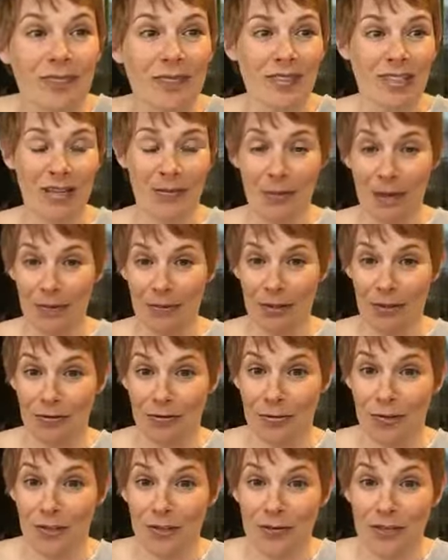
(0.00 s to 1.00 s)
maybe
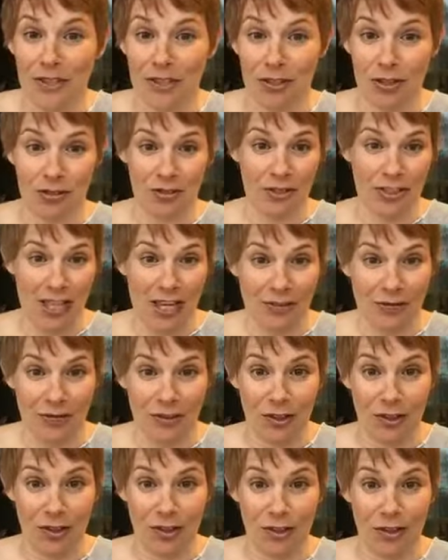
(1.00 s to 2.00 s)
you've moved to
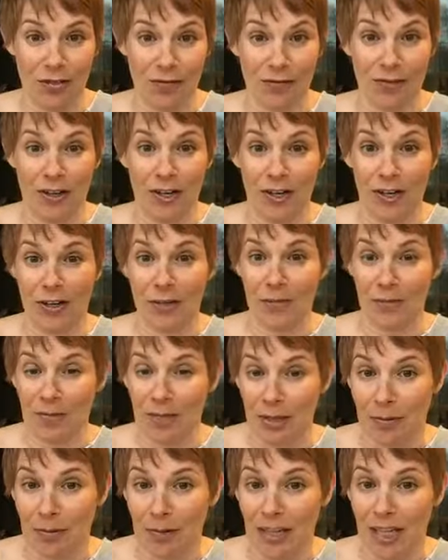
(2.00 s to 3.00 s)
Denver from
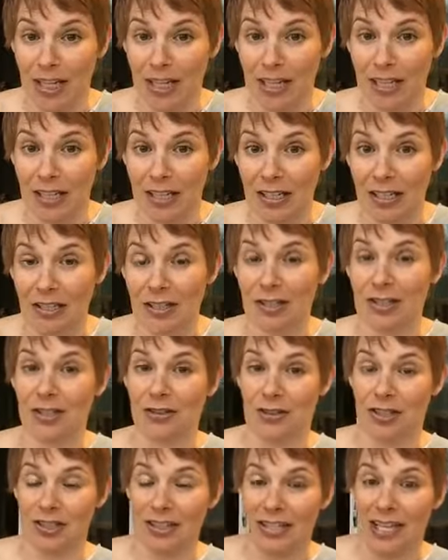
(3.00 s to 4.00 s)
somewhere else
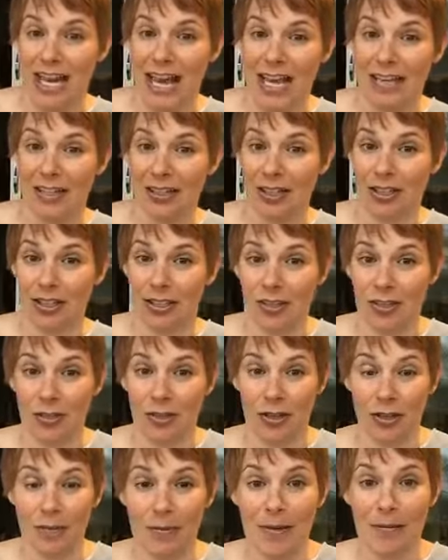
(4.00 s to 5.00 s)
or Seattle,
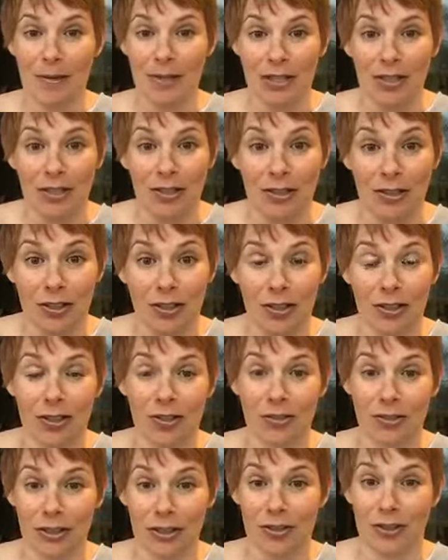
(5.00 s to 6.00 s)
or maybe you're, you
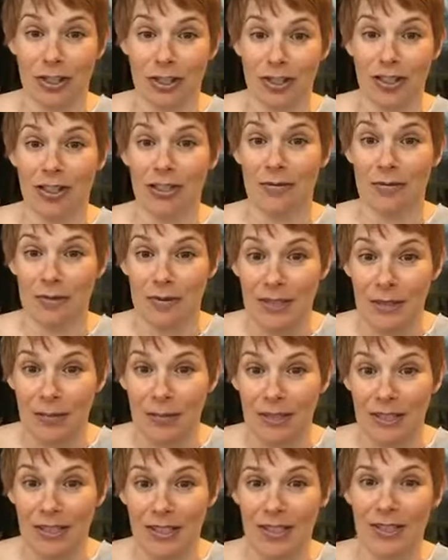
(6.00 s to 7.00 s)
know, you're in
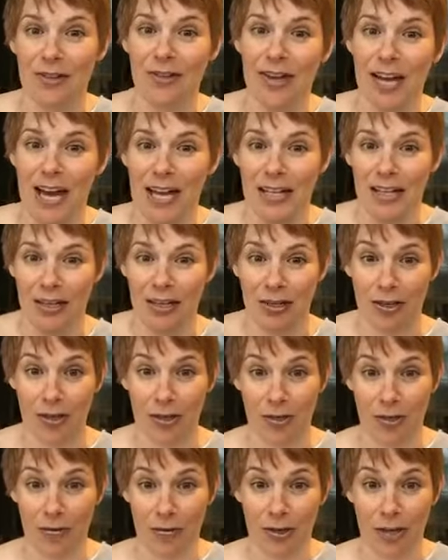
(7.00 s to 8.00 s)
someplace like
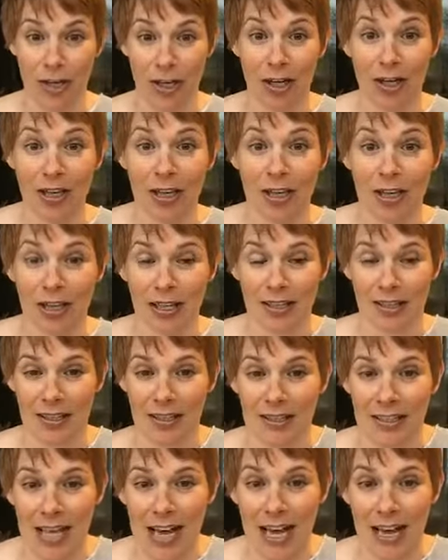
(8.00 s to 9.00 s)
Ohio or the
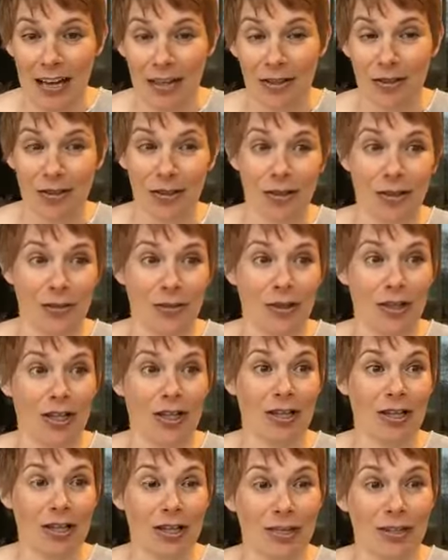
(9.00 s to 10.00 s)
South,
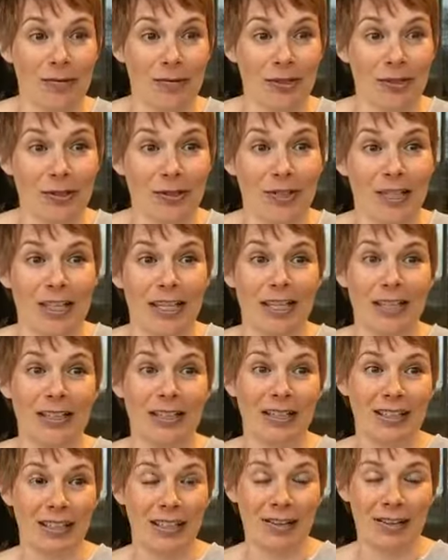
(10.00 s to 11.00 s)
or, and you're
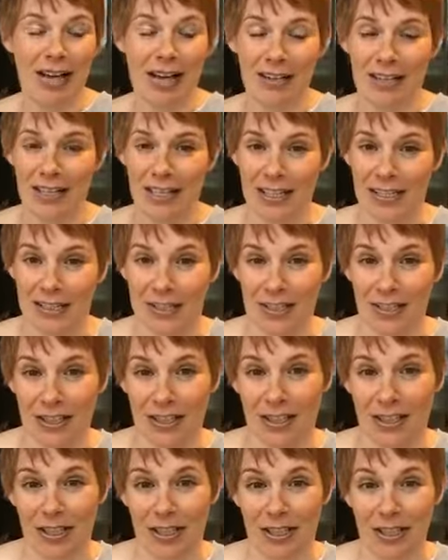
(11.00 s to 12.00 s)
wondering, you know, how can I get
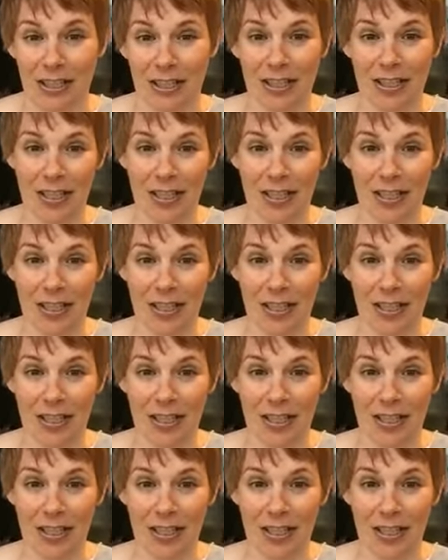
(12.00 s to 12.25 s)
started?